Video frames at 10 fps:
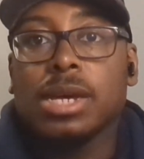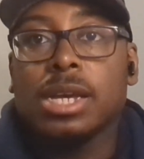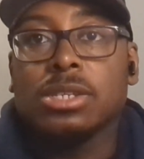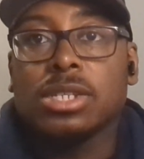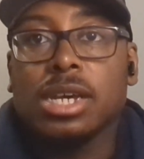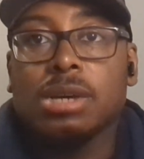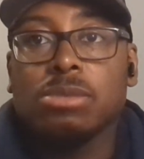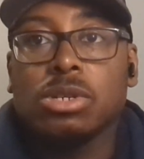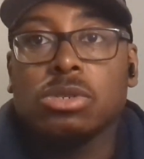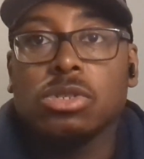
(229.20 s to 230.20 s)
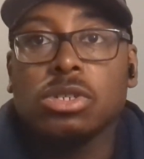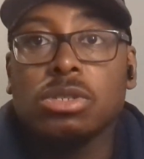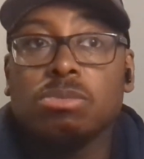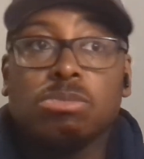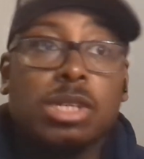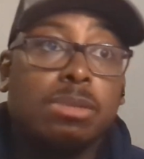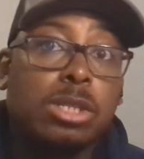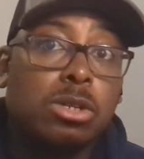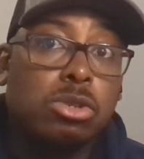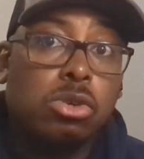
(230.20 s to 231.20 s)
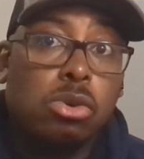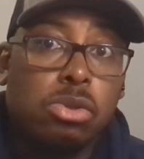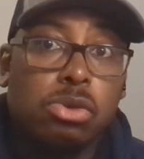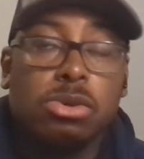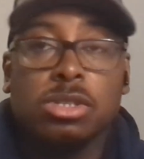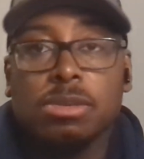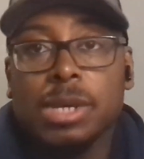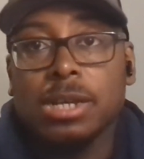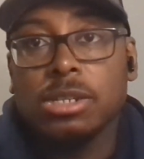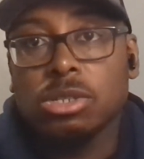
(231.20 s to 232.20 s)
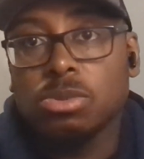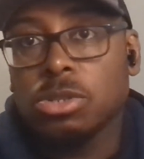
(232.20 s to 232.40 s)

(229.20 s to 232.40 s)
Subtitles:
as time goes on. Let me know your thoughts about this.